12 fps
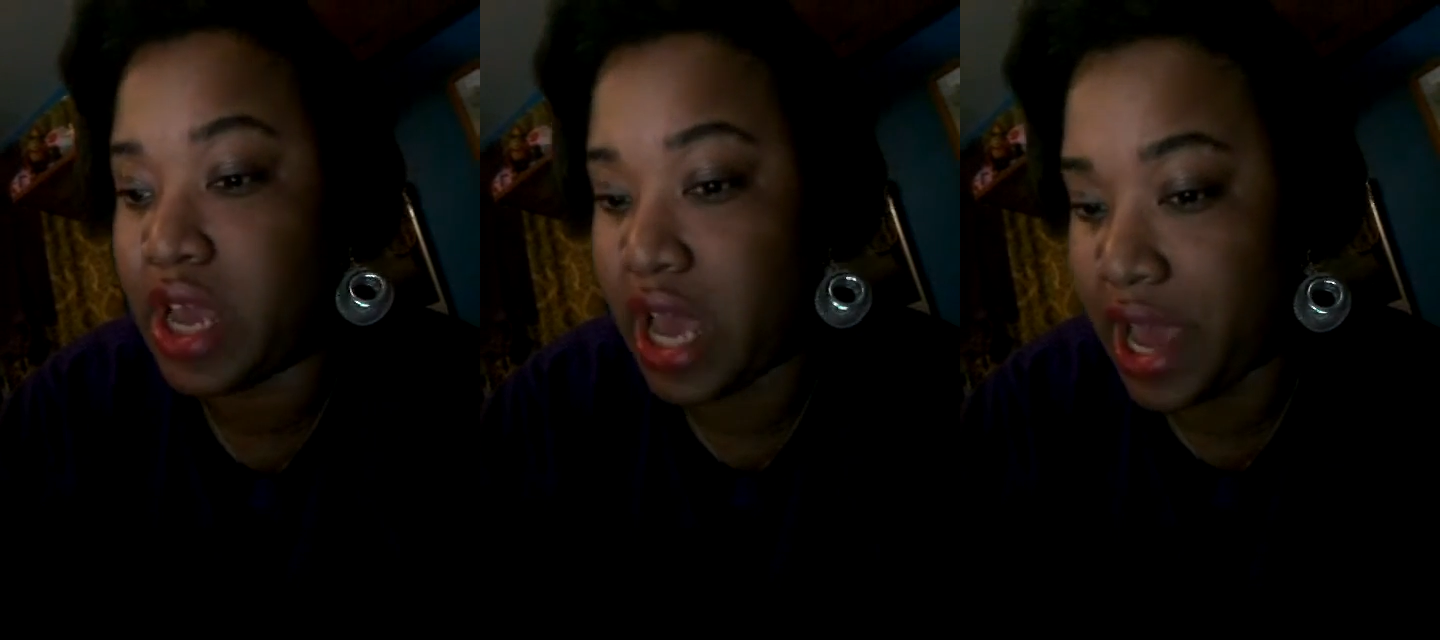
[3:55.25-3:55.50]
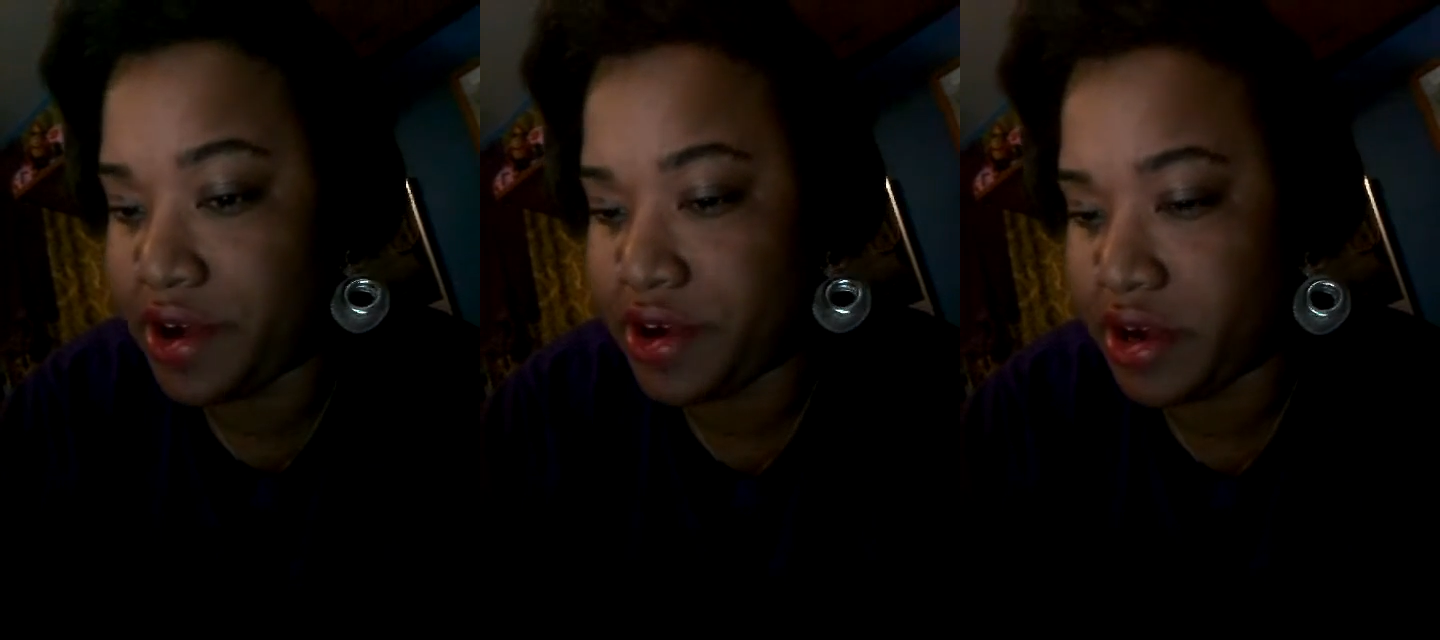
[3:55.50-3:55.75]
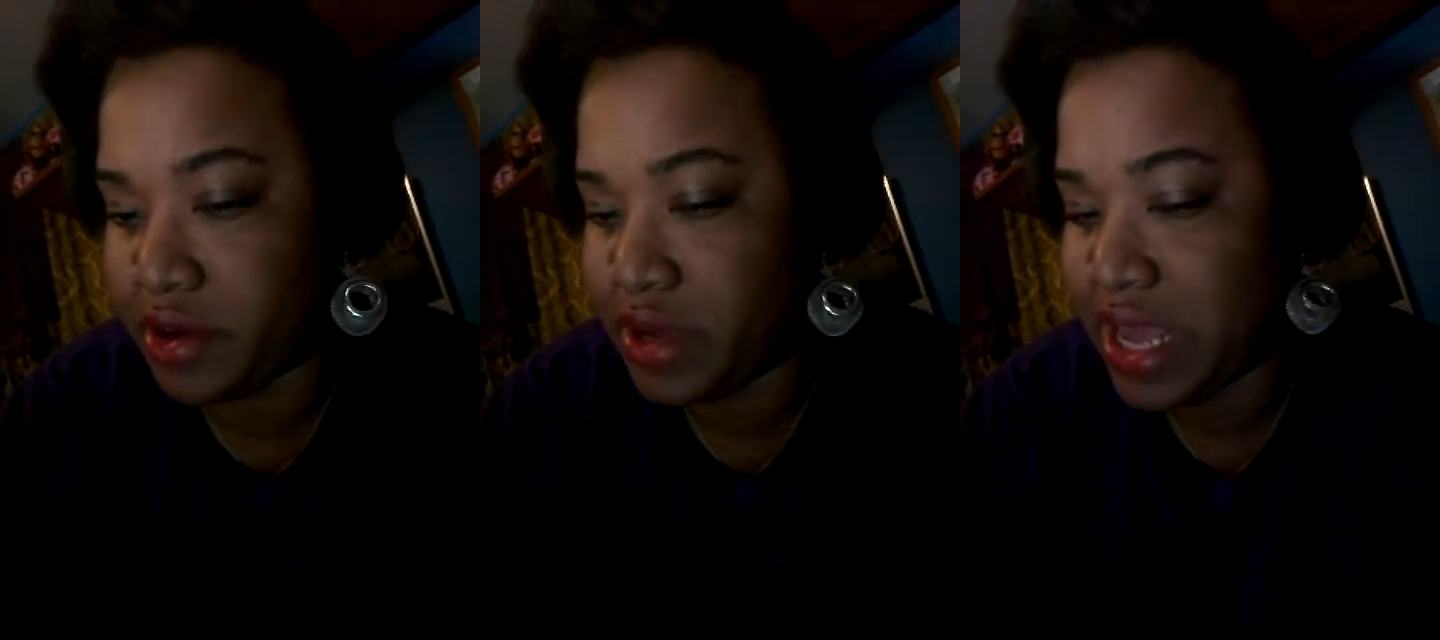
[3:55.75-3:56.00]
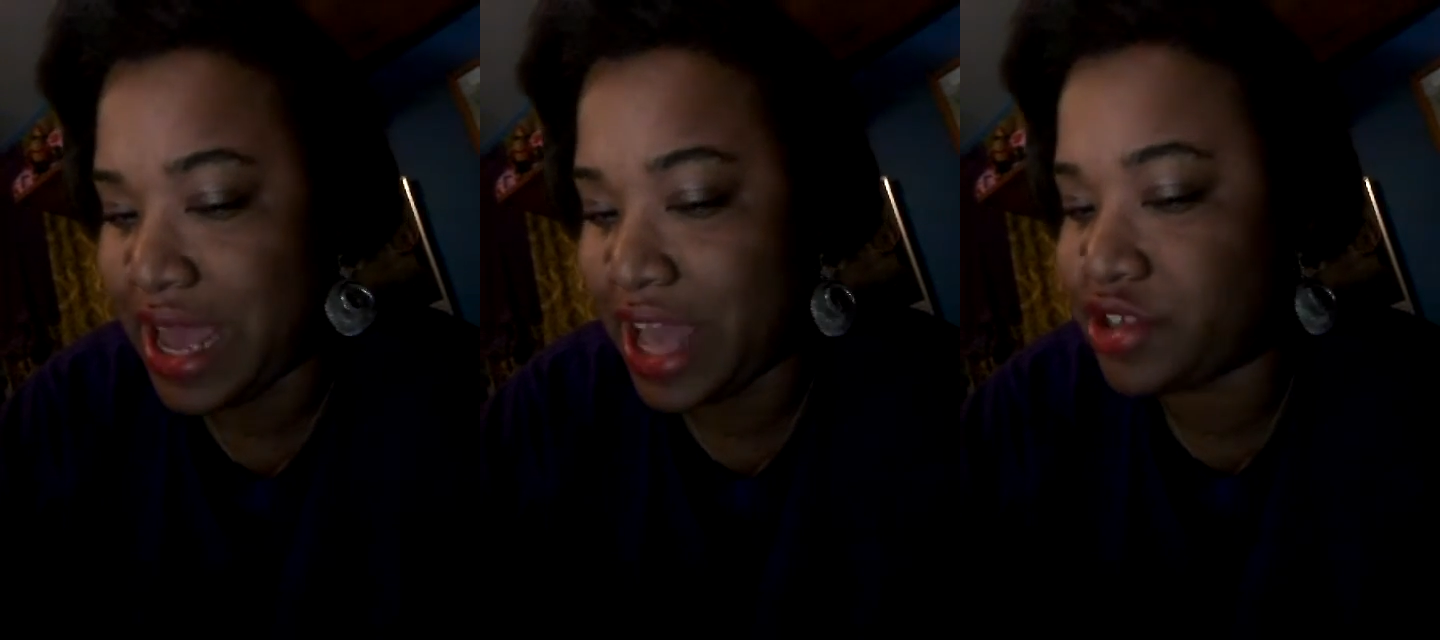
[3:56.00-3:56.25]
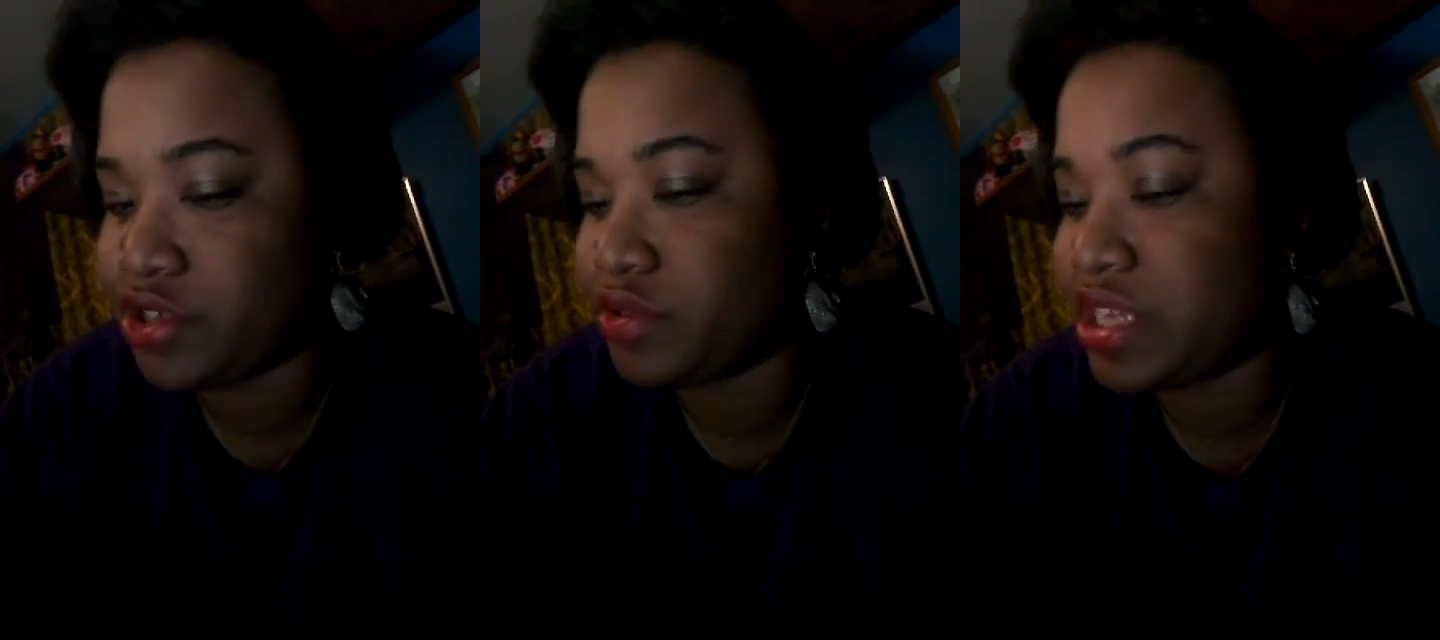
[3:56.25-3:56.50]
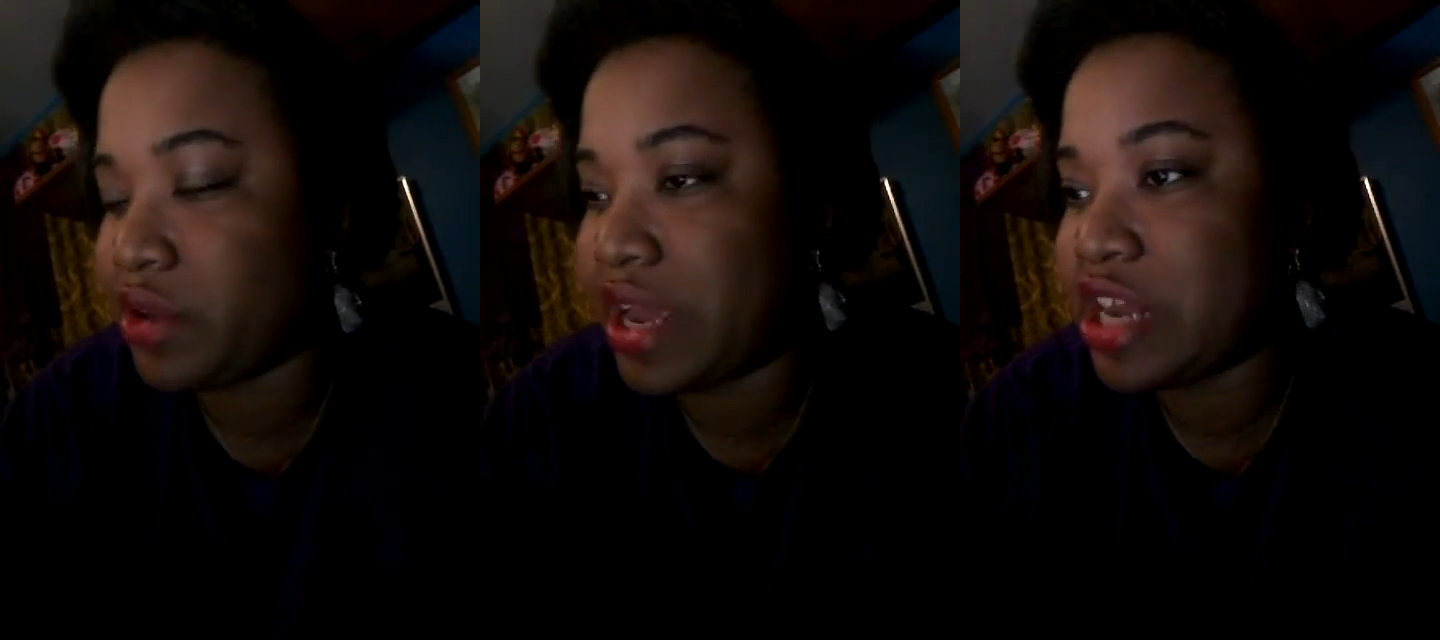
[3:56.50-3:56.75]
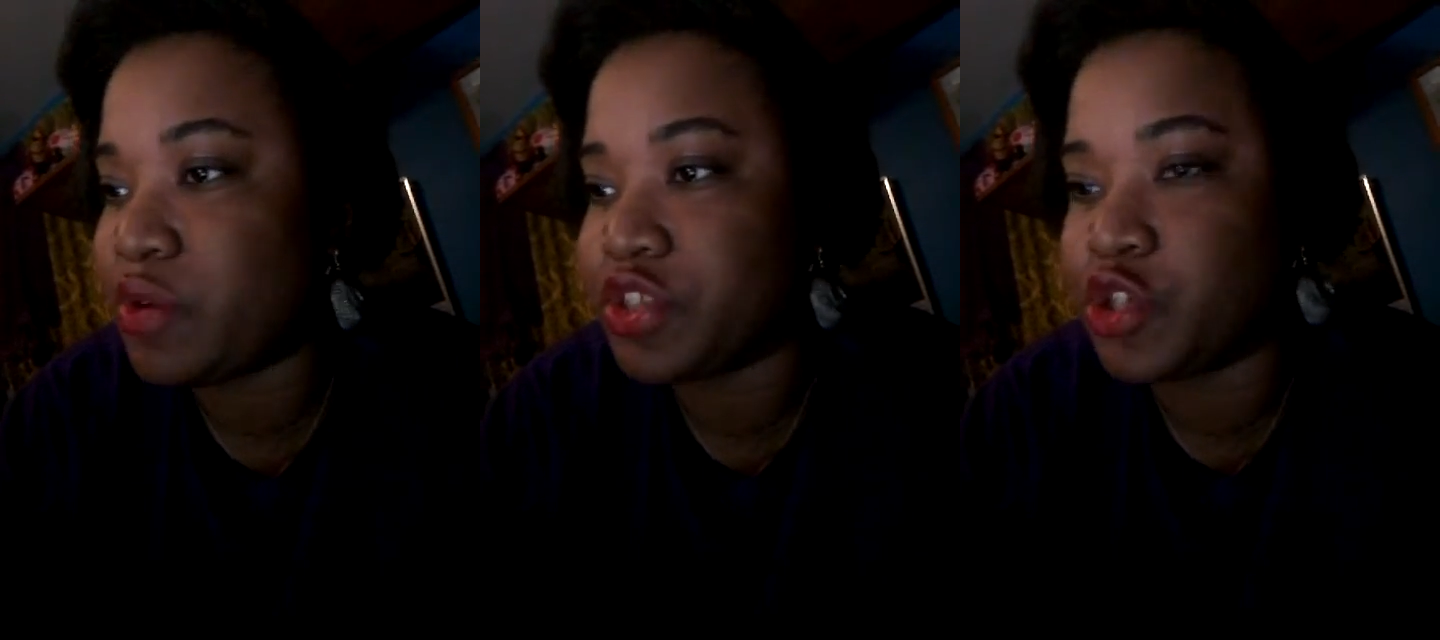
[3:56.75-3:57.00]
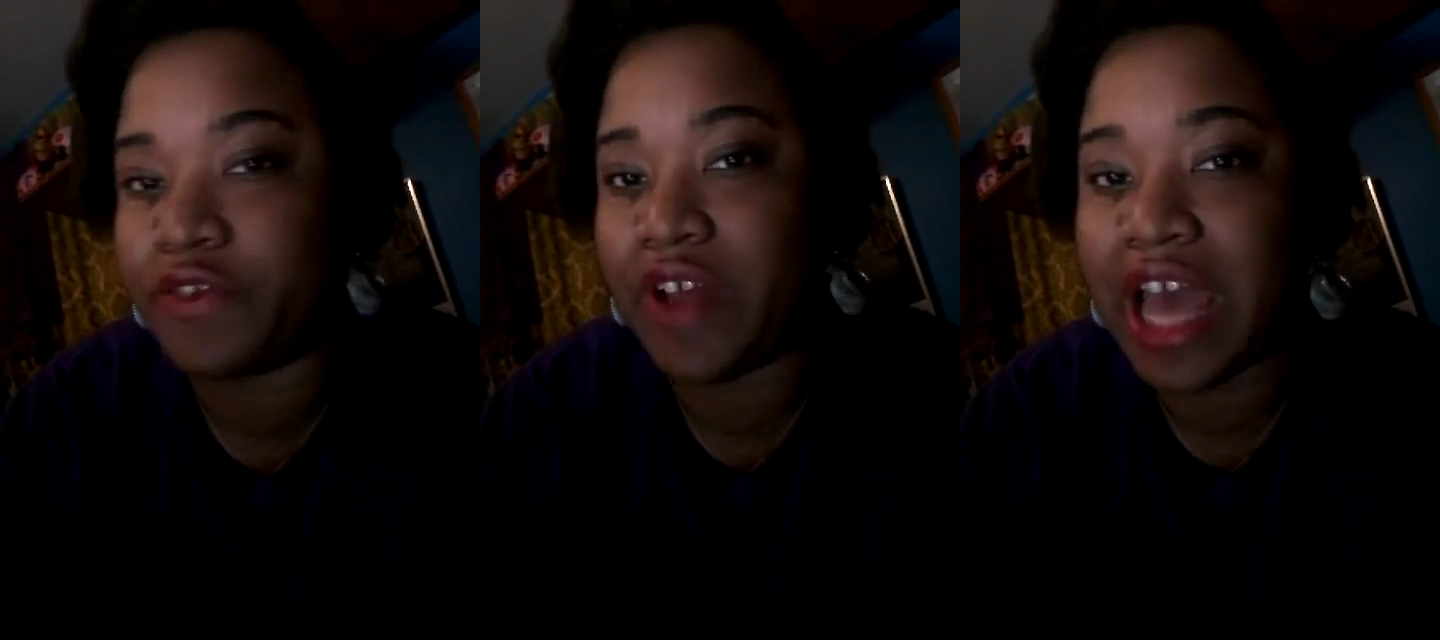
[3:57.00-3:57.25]
I don't know. I just don't see how anyone
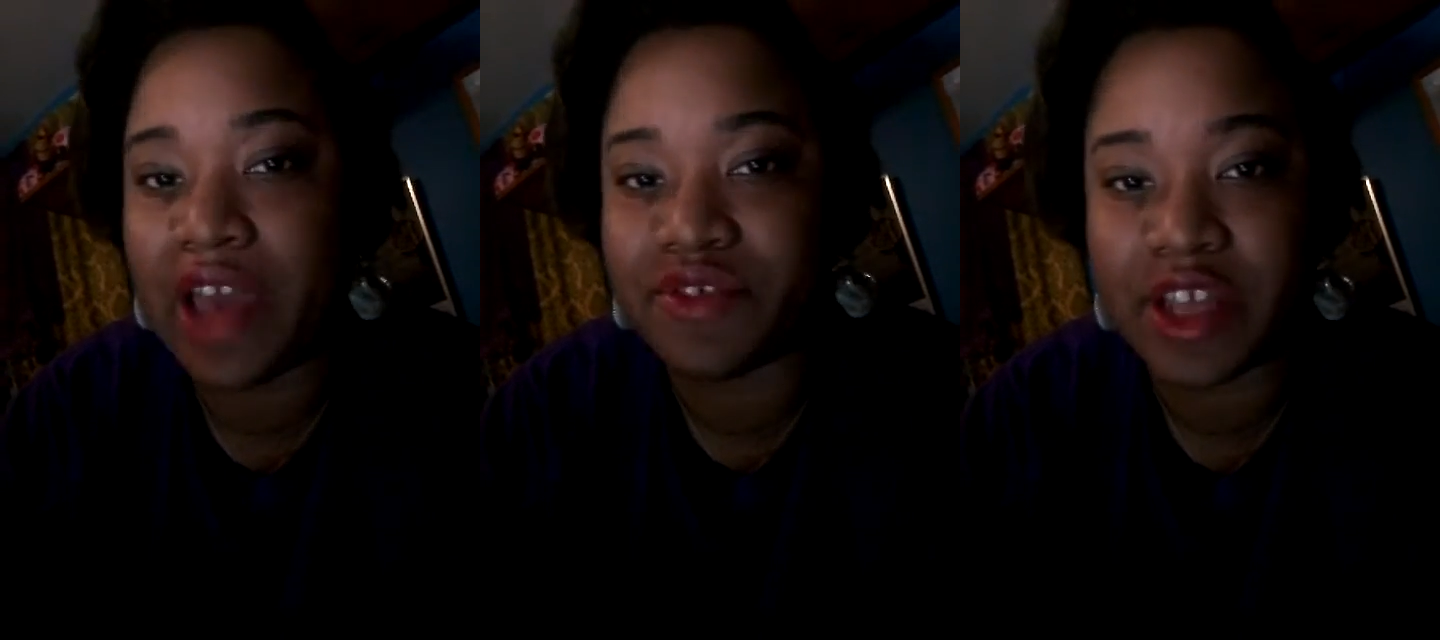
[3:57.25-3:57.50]
survives